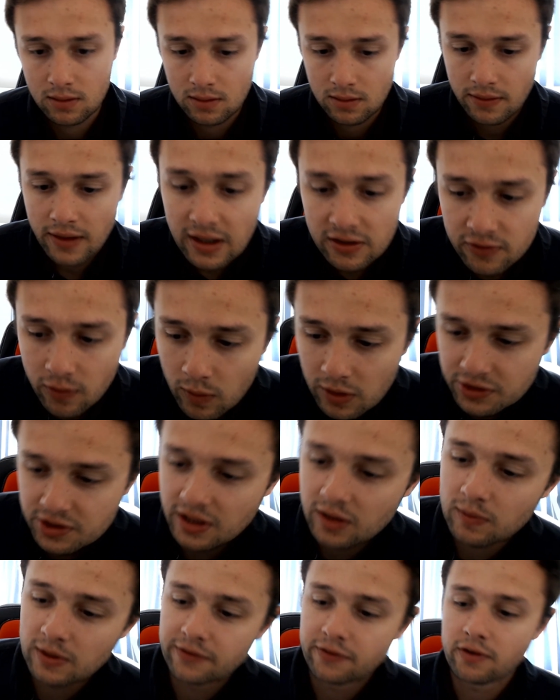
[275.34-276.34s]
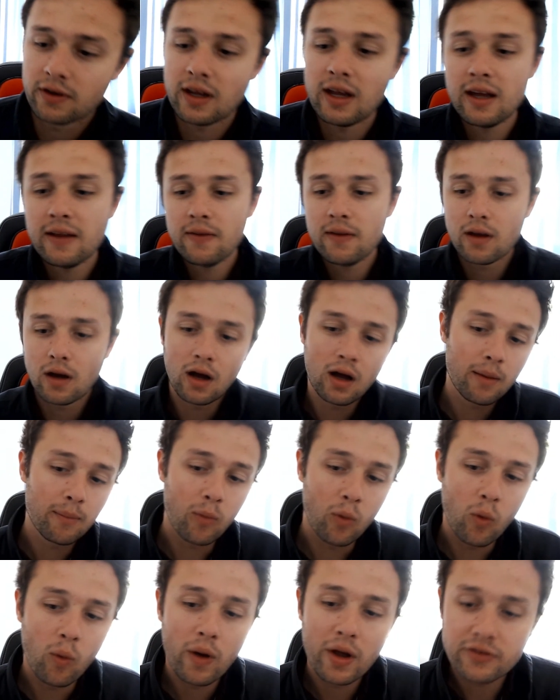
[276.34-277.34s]
Thanks for watching once again.
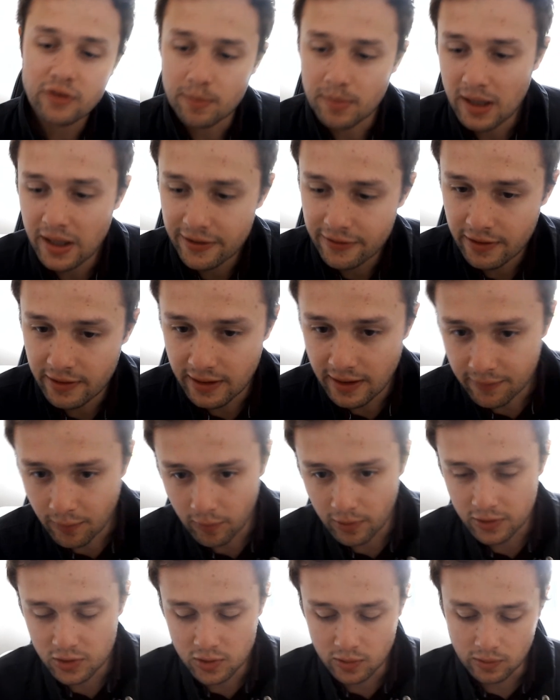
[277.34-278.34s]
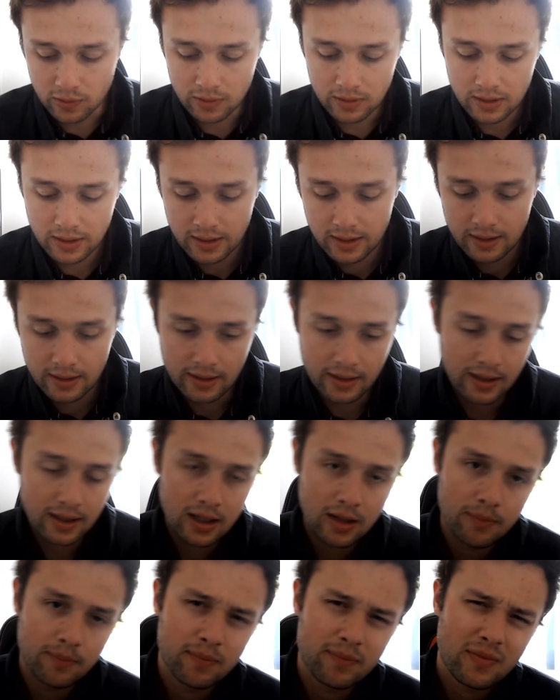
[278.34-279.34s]
Always a pleasure, never a chore.
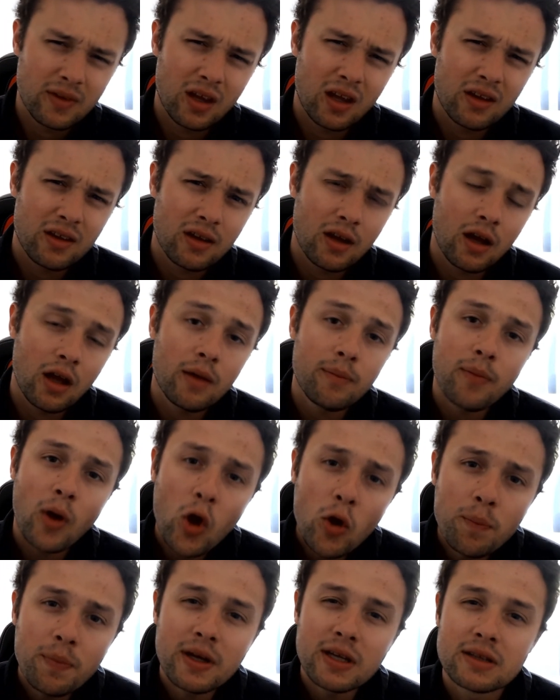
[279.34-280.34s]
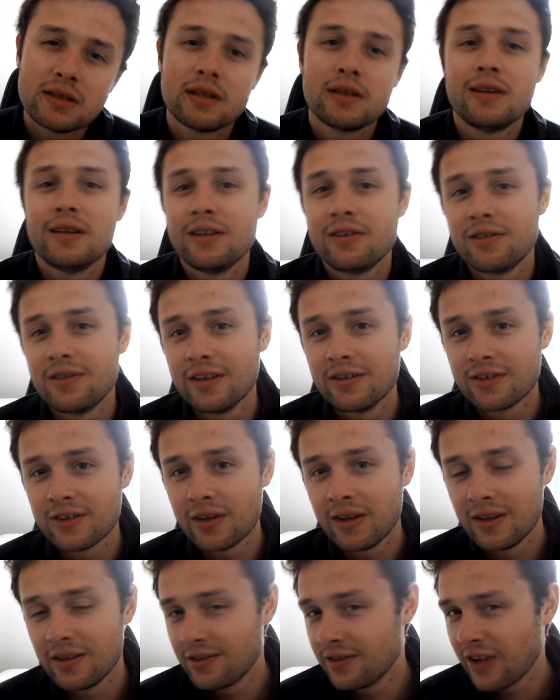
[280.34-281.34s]
I'm hoping that this
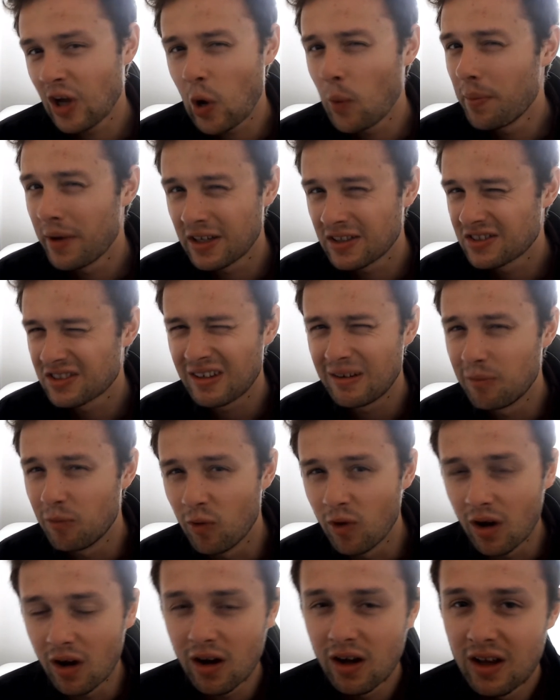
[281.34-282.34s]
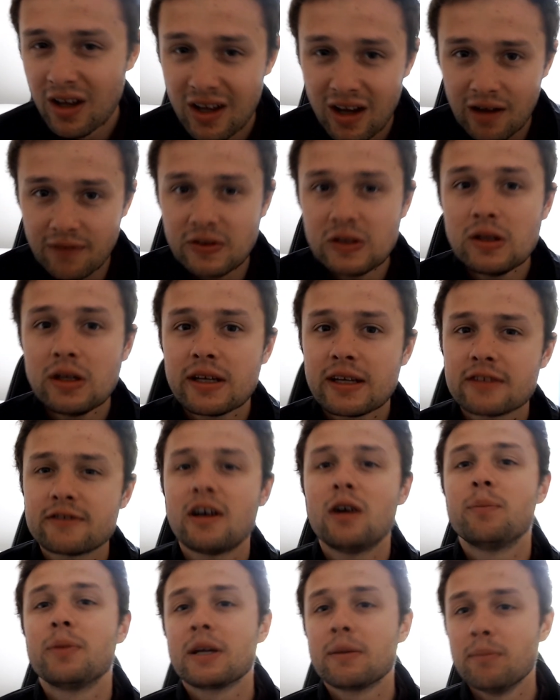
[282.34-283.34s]
is helping somewhat. I feel like it's
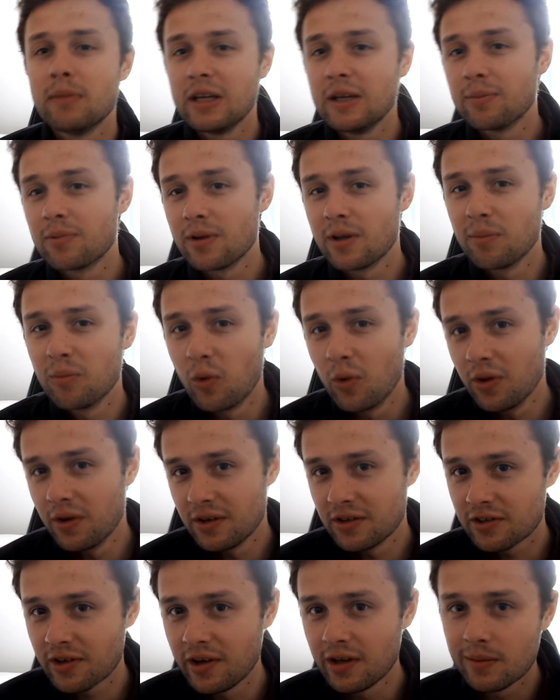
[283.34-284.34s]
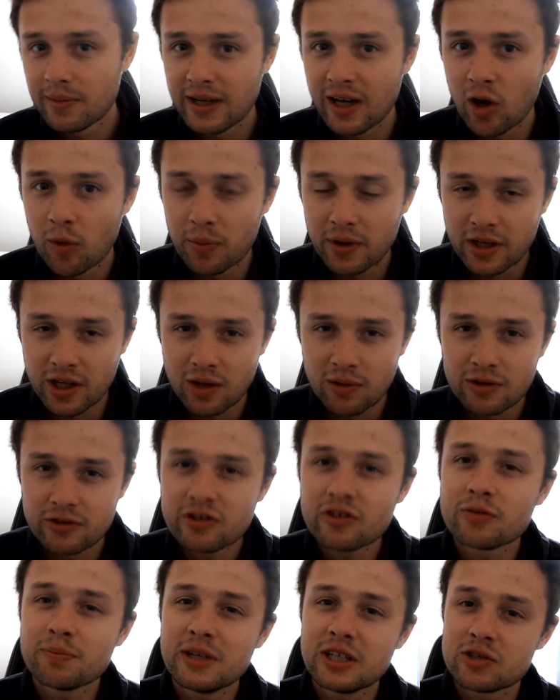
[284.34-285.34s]
helping me probably more than it's going to be helping you. It's
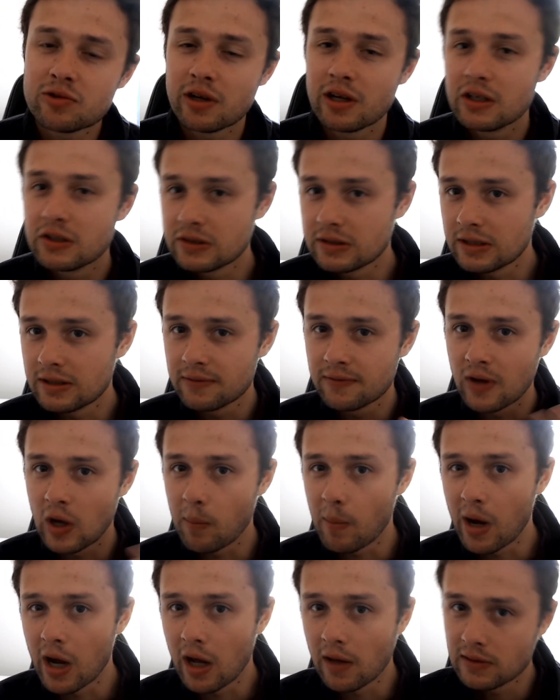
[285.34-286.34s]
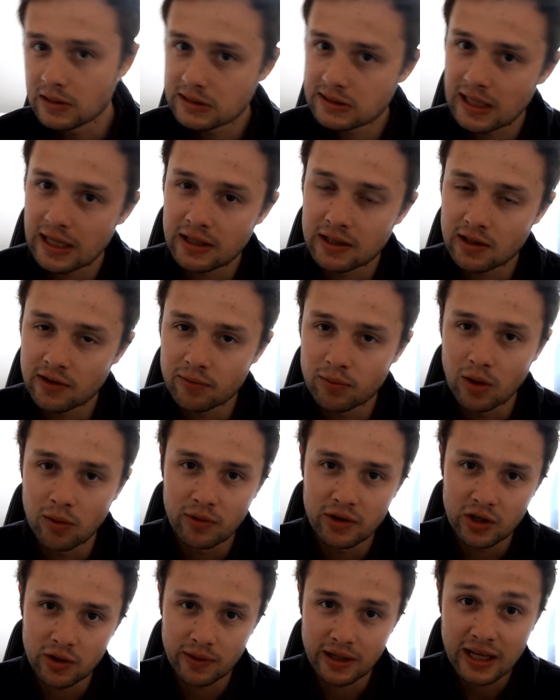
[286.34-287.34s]
just me trying to solidify my understanding of what we're
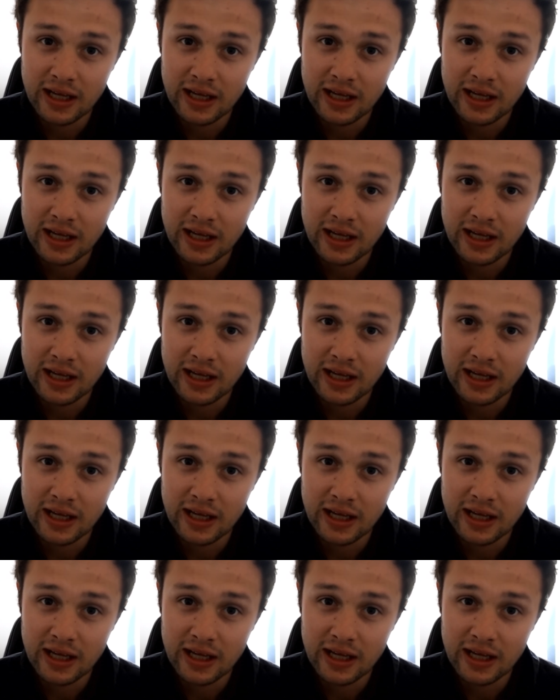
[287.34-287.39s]
doing,